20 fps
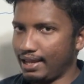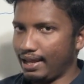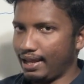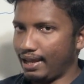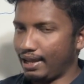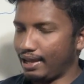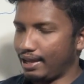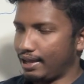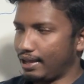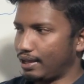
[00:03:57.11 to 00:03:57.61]

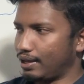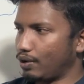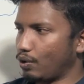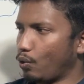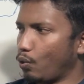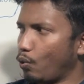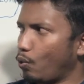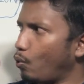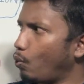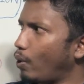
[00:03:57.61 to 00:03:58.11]
And
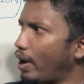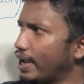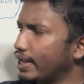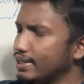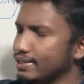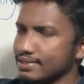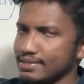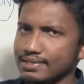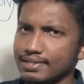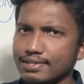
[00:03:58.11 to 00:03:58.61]
why
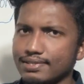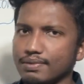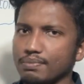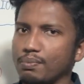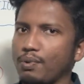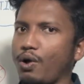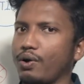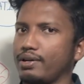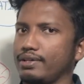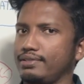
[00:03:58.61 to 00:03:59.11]
is this
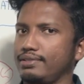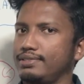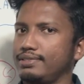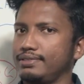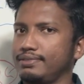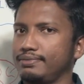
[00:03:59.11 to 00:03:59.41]
important?